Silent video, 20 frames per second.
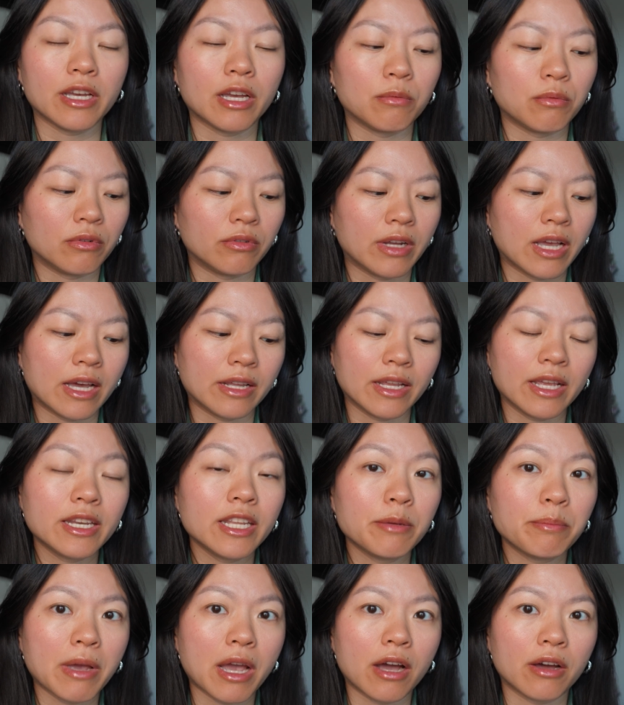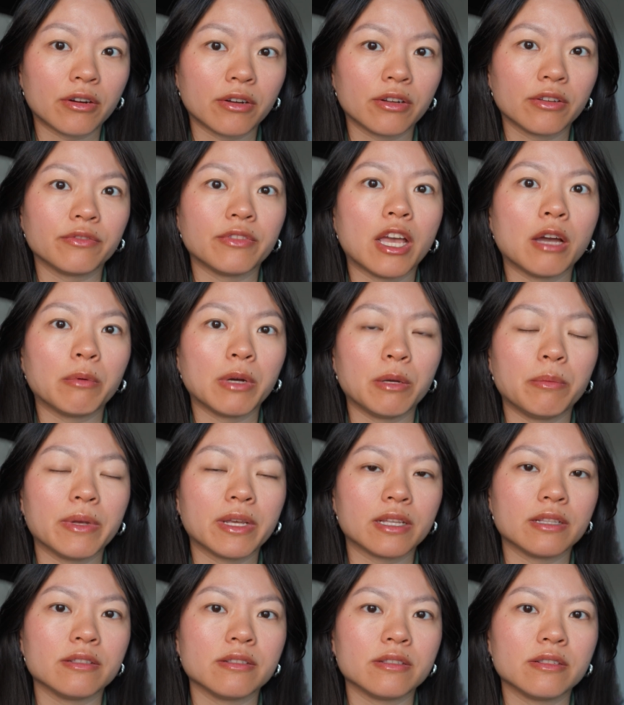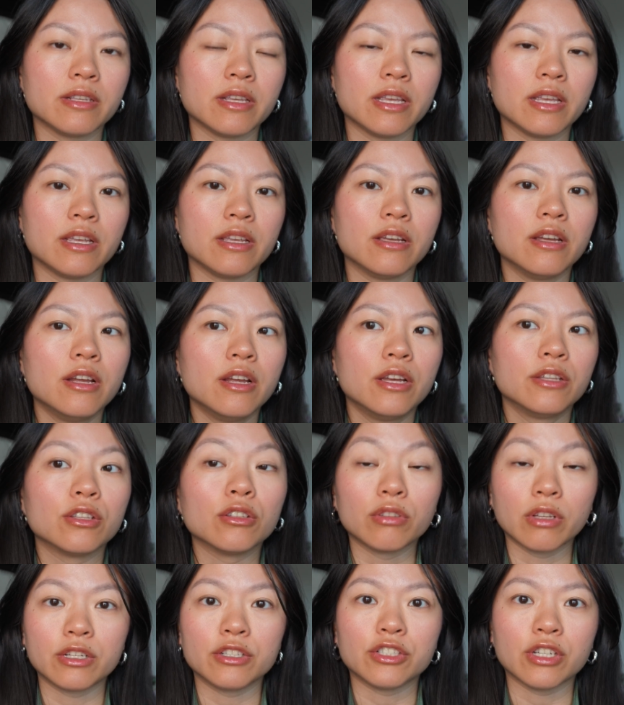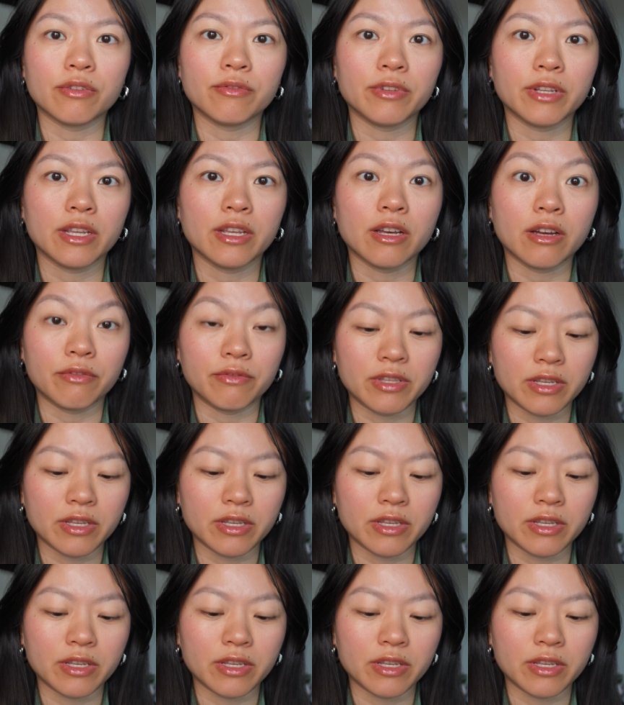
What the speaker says: I won't add any powder. That way we can see the longevity of